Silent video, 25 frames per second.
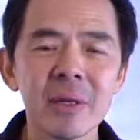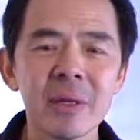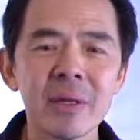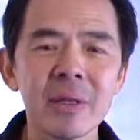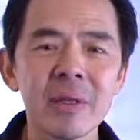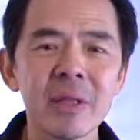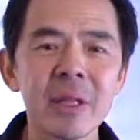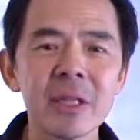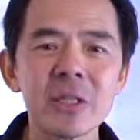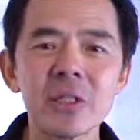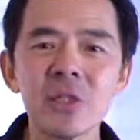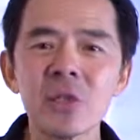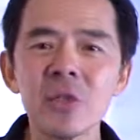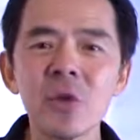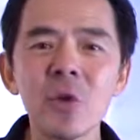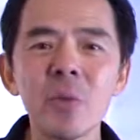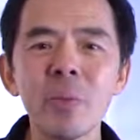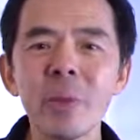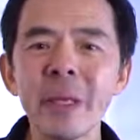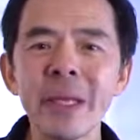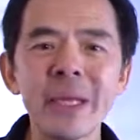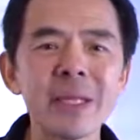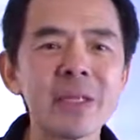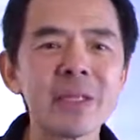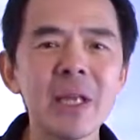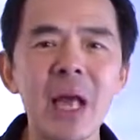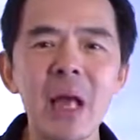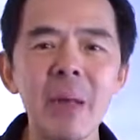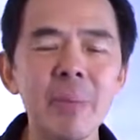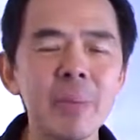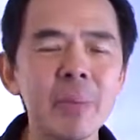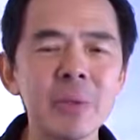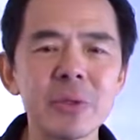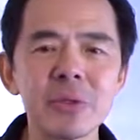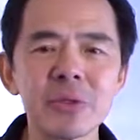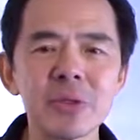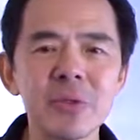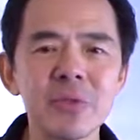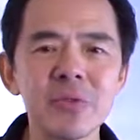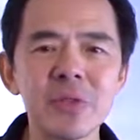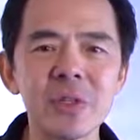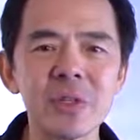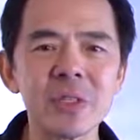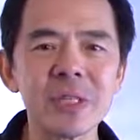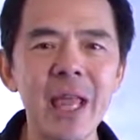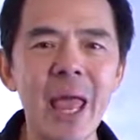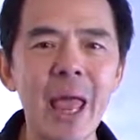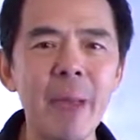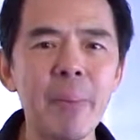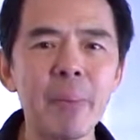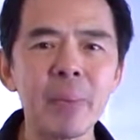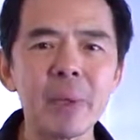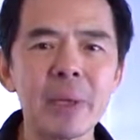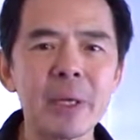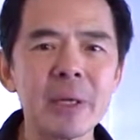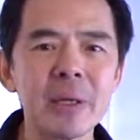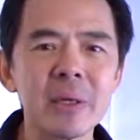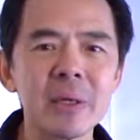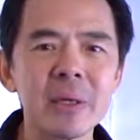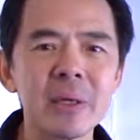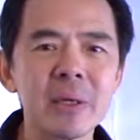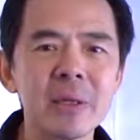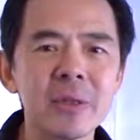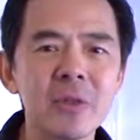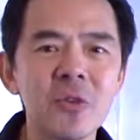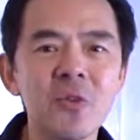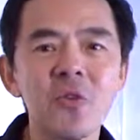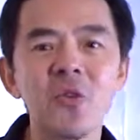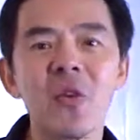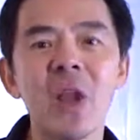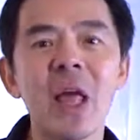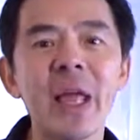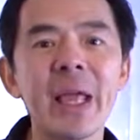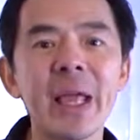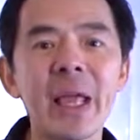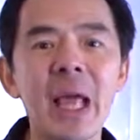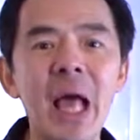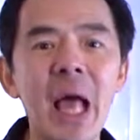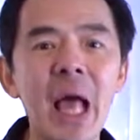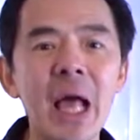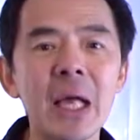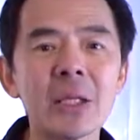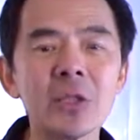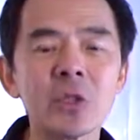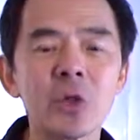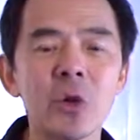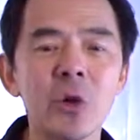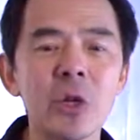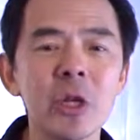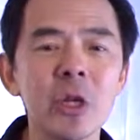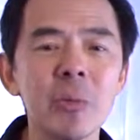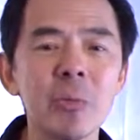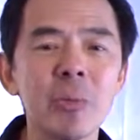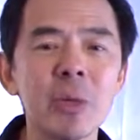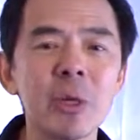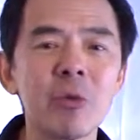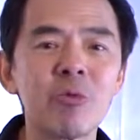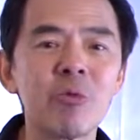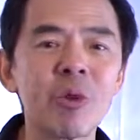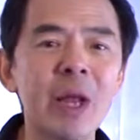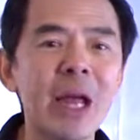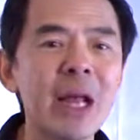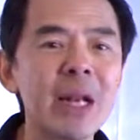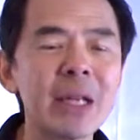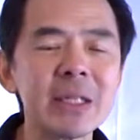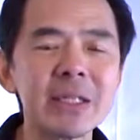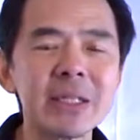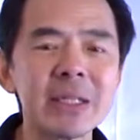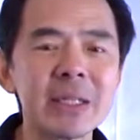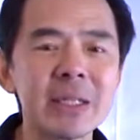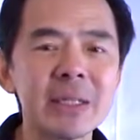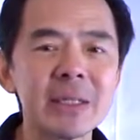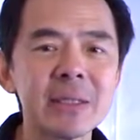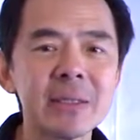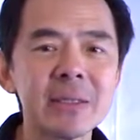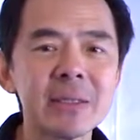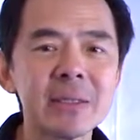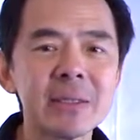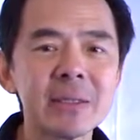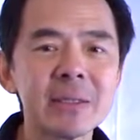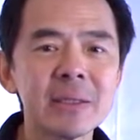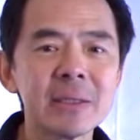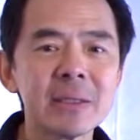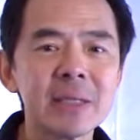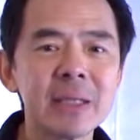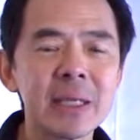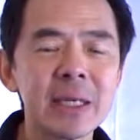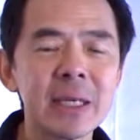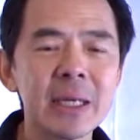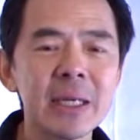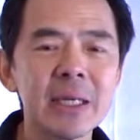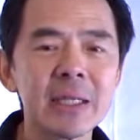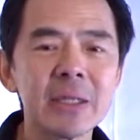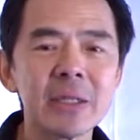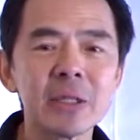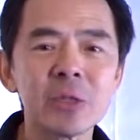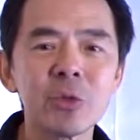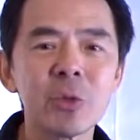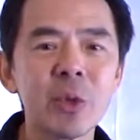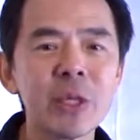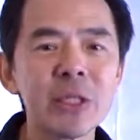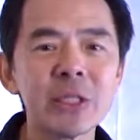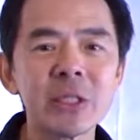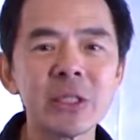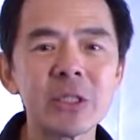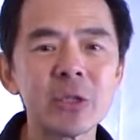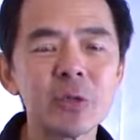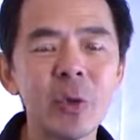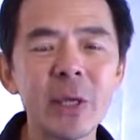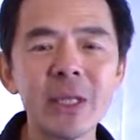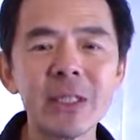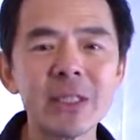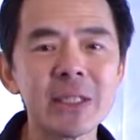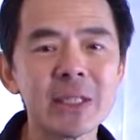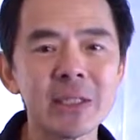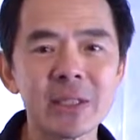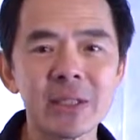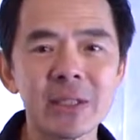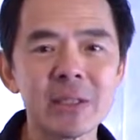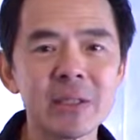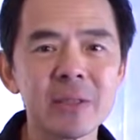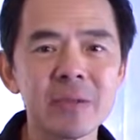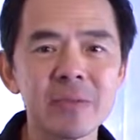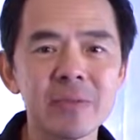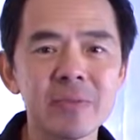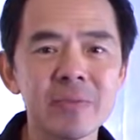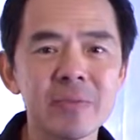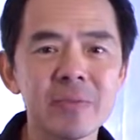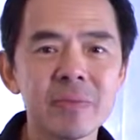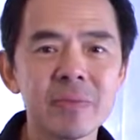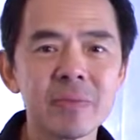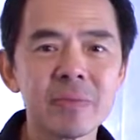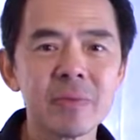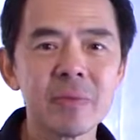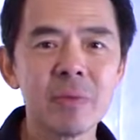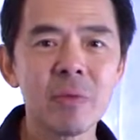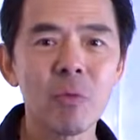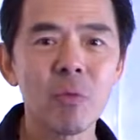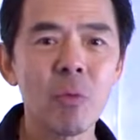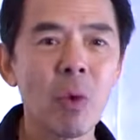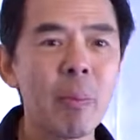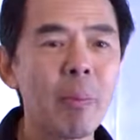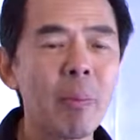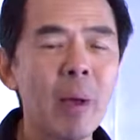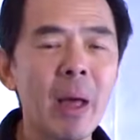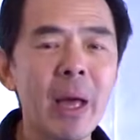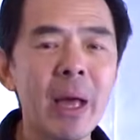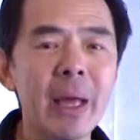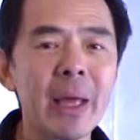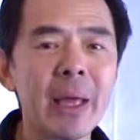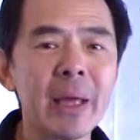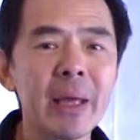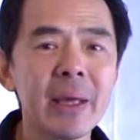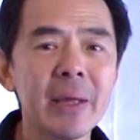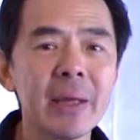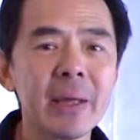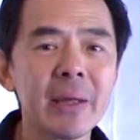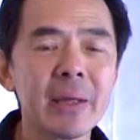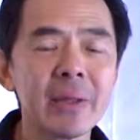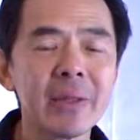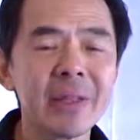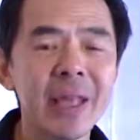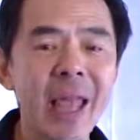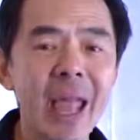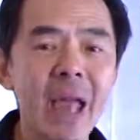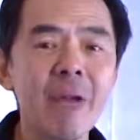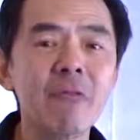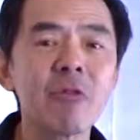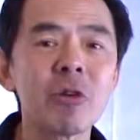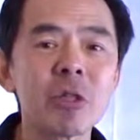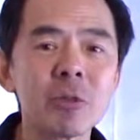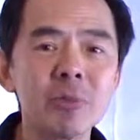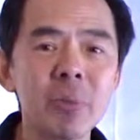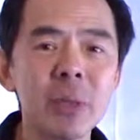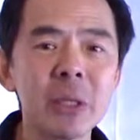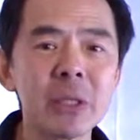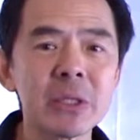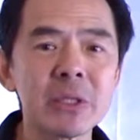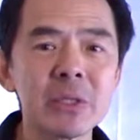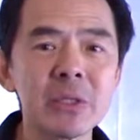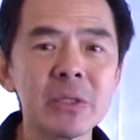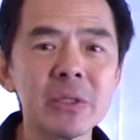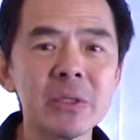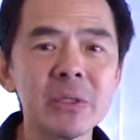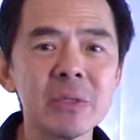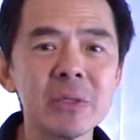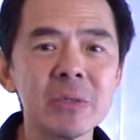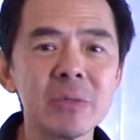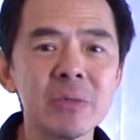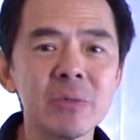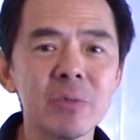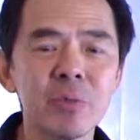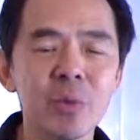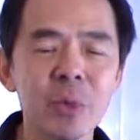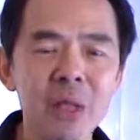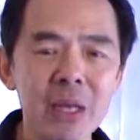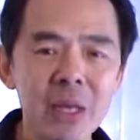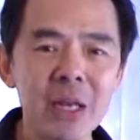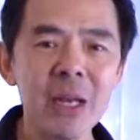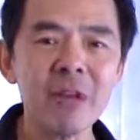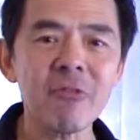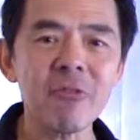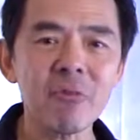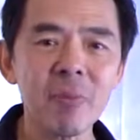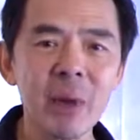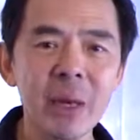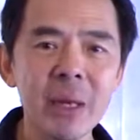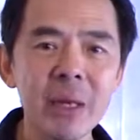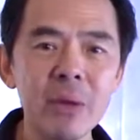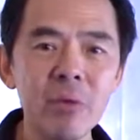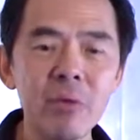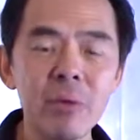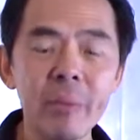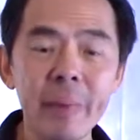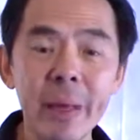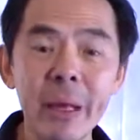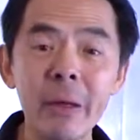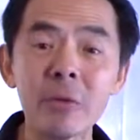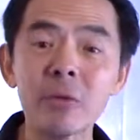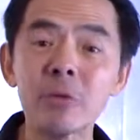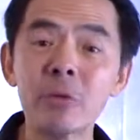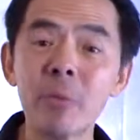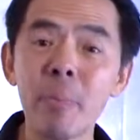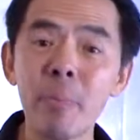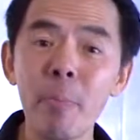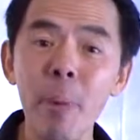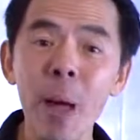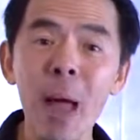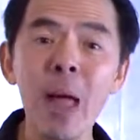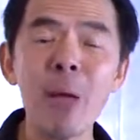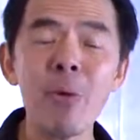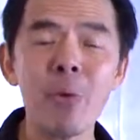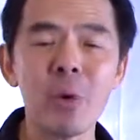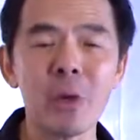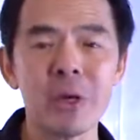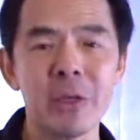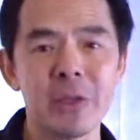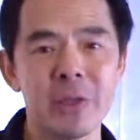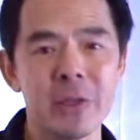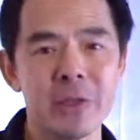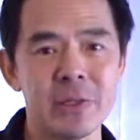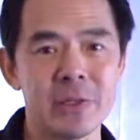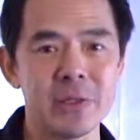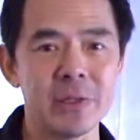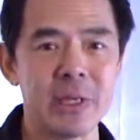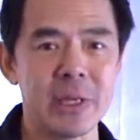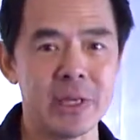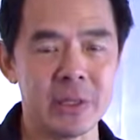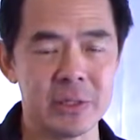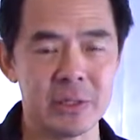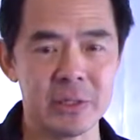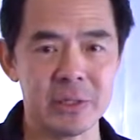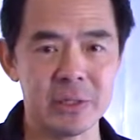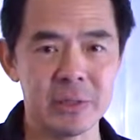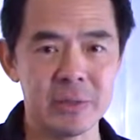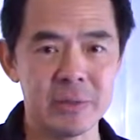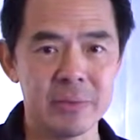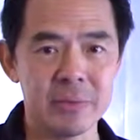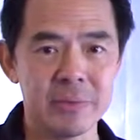There's so many examples of this happening. The flying car is going to be a reality in the 2020s, whereby the average person with enough money will be able to buy one of these things.